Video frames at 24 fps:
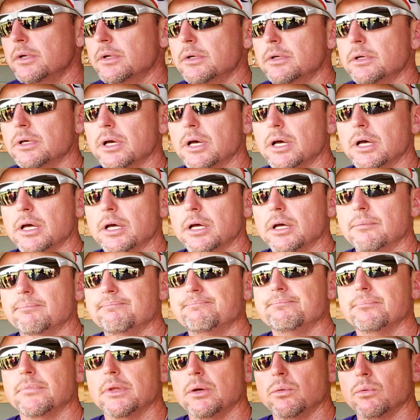
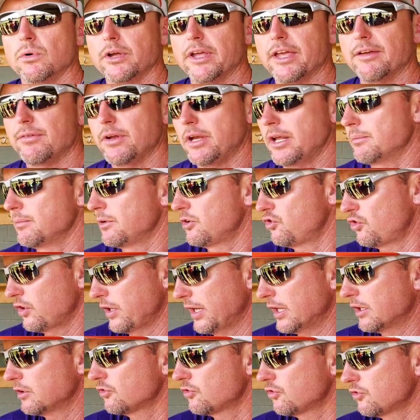Um, we're giving him a
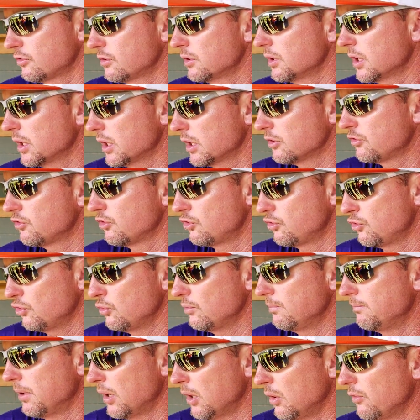chance uh, to do
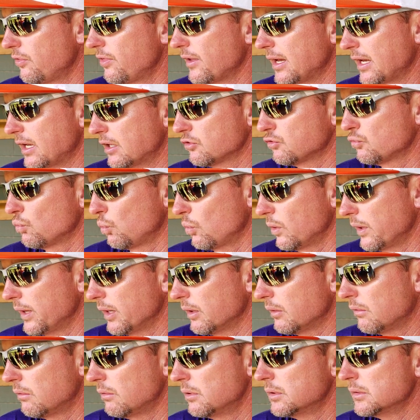both as
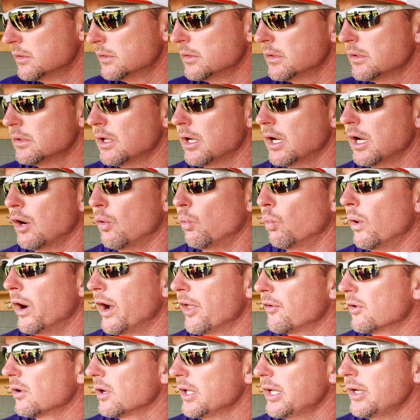well. Uh,
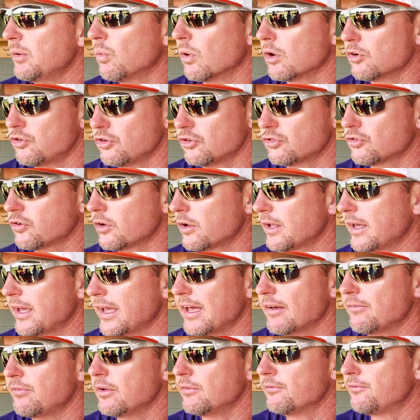Weatherly, we're just going to
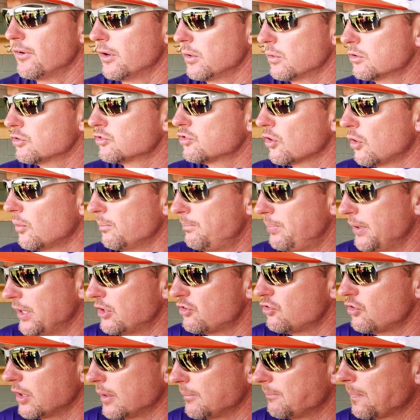have him focus on
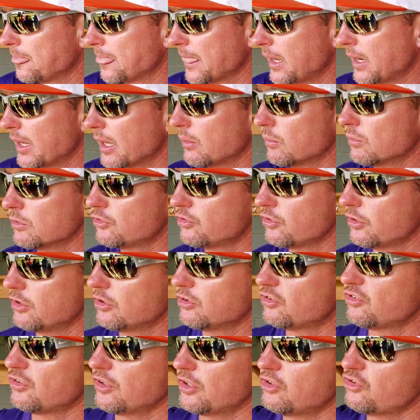pitching, and that was a
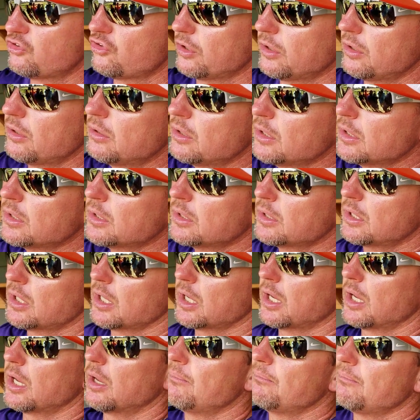decision
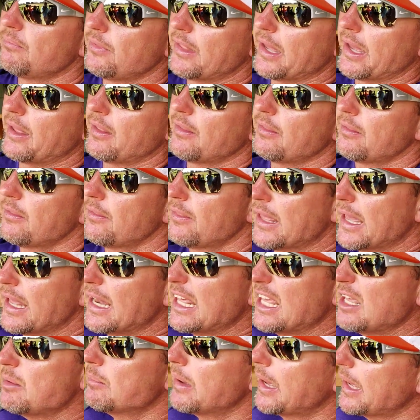um, that that
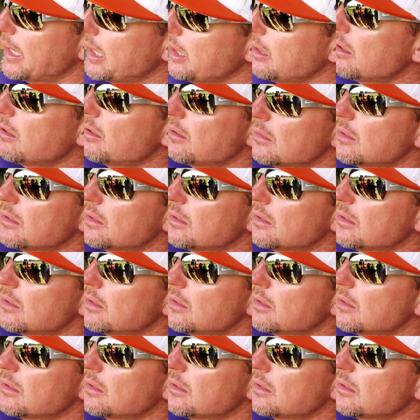he made